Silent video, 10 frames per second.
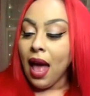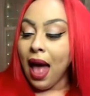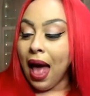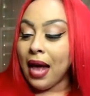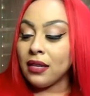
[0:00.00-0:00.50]

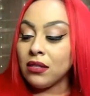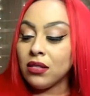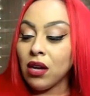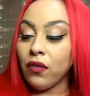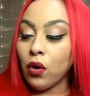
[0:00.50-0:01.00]
And
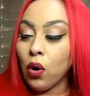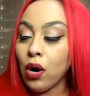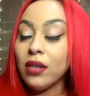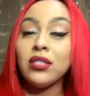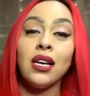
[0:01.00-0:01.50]
of
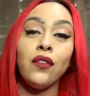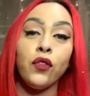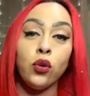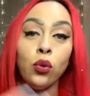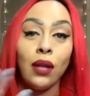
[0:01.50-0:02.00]
course, if
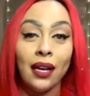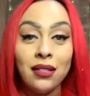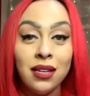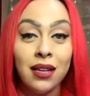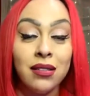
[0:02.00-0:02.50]
you like
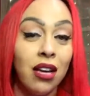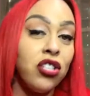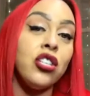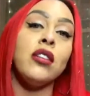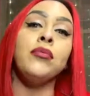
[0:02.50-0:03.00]
today's
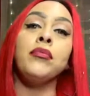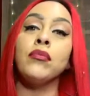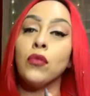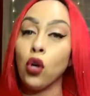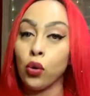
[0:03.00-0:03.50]
session,
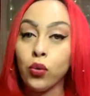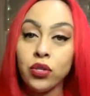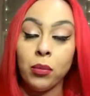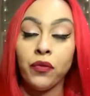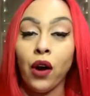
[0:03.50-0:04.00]
go through
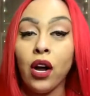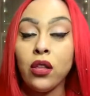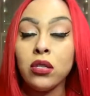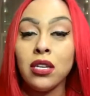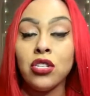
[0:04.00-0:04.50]
some of our
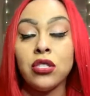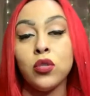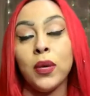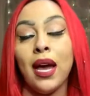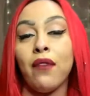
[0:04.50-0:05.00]
other sessions
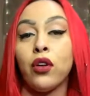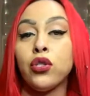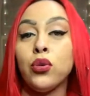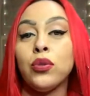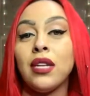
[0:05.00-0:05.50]
we have on
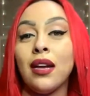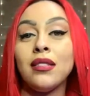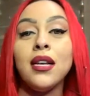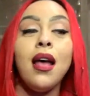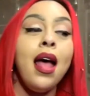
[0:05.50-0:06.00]

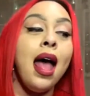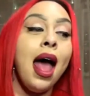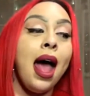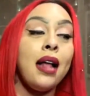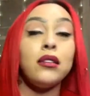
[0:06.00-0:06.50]
Tuesdays
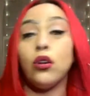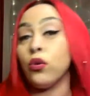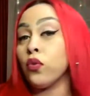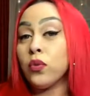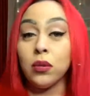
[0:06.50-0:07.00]
and go
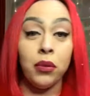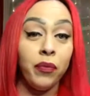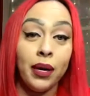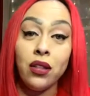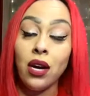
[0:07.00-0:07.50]
through some of
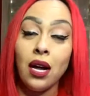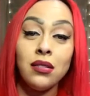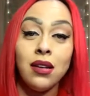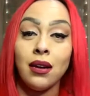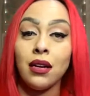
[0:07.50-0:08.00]
my other
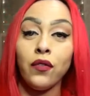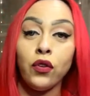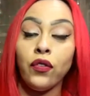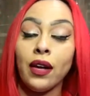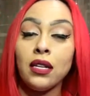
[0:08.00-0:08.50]
content. And if you
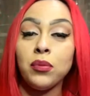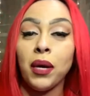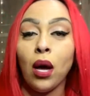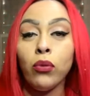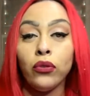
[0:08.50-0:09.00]
find it to be
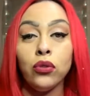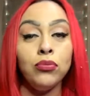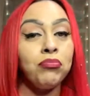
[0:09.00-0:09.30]
helpful,